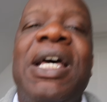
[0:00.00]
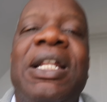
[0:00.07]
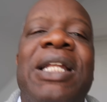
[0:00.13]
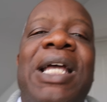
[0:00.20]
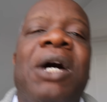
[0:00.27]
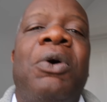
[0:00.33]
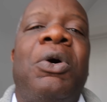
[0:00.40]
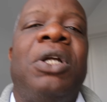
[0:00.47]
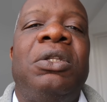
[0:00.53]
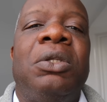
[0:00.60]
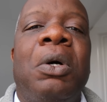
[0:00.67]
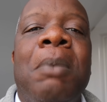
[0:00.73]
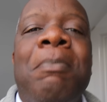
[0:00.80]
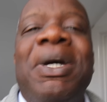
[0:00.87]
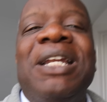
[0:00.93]
Now a
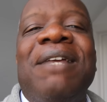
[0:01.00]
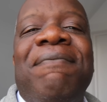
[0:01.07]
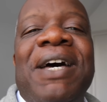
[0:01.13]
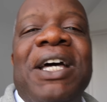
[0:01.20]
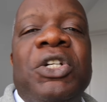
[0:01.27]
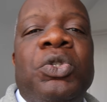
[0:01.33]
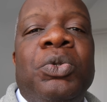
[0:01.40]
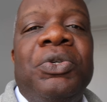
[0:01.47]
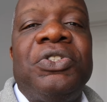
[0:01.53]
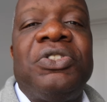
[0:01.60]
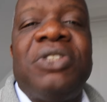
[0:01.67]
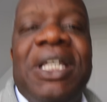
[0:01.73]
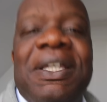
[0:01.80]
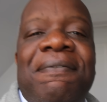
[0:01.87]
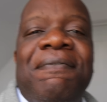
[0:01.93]
lot of
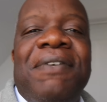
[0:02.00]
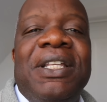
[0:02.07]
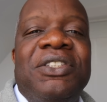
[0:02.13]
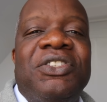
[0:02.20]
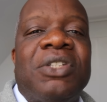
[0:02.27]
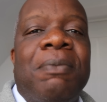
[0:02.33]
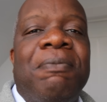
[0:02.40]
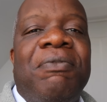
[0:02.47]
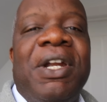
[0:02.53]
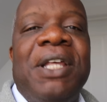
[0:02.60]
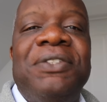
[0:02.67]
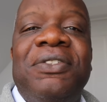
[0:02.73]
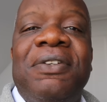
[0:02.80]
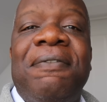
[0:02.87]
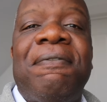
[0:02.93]
manufacturers, they fit
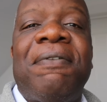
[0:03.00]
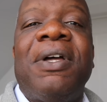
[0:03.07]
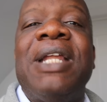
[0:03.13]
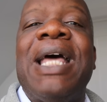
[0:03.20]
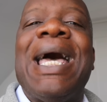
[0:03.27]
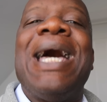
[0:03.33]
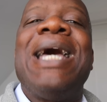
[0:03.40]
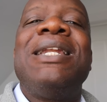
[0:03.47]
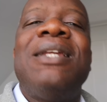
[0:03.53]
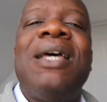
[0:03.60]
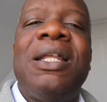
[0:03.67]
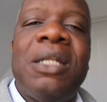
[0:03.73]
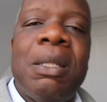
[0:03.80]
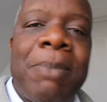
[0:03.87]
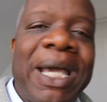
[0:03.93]
subframes in the front and
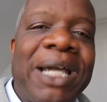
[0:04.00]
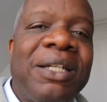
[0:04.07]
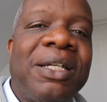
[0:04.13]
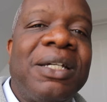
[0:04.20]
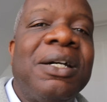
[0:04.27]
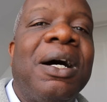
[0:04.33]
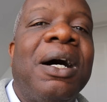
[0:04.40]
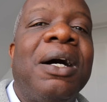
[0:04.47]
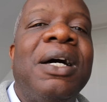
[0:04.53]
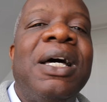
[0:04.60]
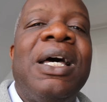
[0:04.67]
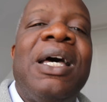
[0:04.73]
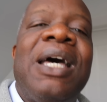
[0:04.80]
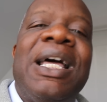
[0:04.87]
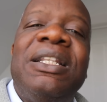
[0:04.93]
the back of the car,
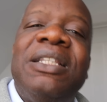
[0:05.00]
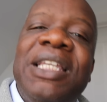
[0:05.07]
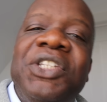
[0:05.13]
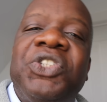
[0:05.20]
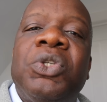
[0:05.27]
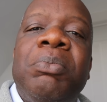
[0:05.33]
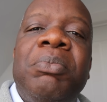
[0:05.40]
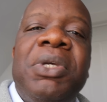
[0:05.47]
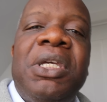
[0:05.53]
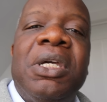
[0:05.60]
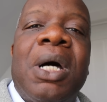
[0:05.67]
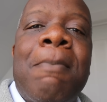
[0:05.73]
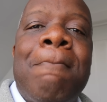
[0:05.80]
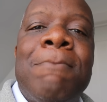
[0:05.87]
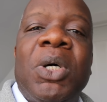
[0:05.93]
and these can be
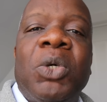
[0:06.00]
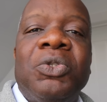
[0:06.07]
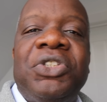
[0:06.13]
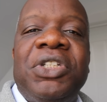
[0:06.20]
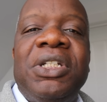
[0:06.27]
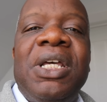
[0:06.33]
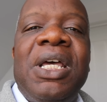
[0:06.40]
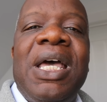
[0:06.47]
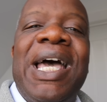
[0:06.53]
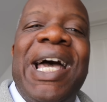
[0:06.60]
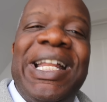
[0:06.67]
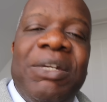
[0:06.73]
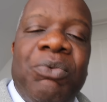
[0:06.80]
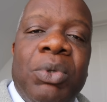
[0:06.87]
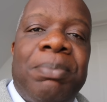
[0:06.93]
unbolted
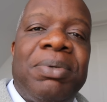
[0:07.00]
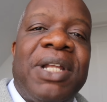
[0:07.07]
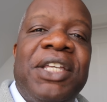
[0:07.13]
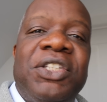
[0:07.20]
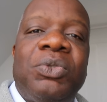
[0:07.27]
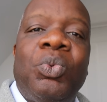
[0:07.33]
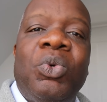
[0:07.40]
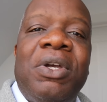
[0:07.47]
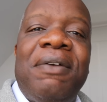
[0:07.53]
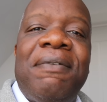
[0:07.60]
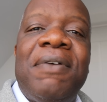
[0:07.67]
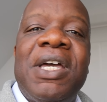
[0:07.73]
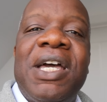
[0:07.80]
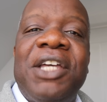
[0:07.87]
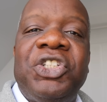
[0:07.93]
and then replaced with
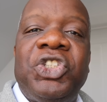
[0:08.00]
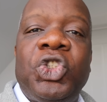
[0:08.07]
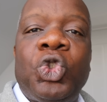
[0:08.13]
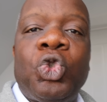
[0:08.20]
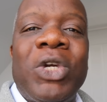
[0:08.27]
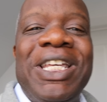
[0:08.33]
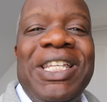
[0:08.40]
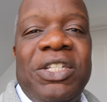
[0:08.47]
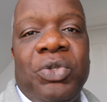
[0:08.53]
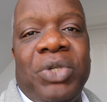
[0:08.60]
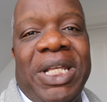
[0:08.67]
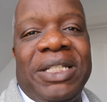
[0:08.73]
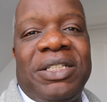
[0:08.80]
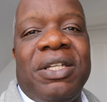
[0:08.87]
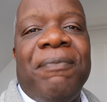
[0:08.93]
a straight
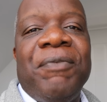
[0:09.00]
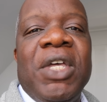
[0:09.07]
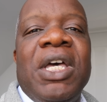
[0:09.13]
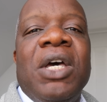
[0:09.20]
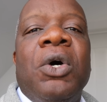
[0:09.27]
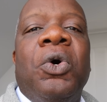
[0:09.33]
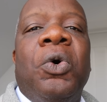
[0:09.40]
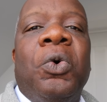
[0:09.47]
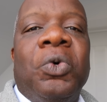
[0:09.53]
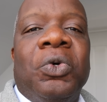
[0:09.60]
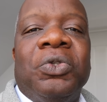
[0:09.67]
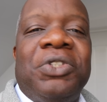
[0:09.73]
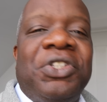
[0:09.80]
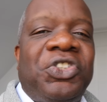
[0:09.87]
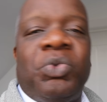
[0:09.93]
unit,
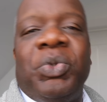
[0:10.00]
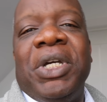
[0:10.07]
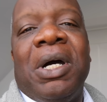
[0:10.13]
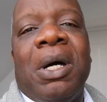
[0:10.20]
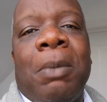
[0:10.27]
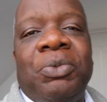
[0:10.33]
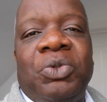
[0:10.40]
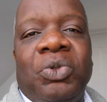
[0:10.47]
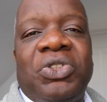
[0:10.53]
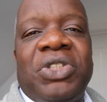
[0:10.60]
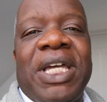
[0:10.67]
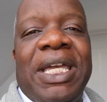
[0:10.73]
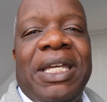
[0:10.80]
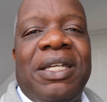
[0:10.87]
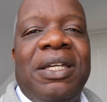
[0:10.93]
or the swing arms will
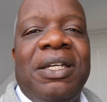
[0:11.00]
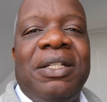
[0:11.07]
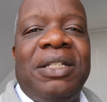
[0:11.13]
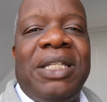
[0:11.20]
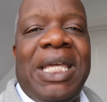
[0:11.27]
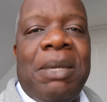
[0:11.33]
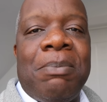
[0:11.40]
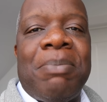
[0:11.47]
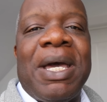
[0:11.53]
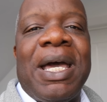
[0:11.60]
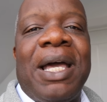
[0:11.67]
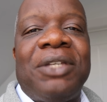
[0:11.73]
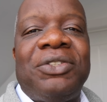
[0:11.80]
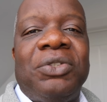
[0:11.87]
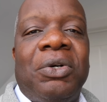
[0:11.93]
take the impact.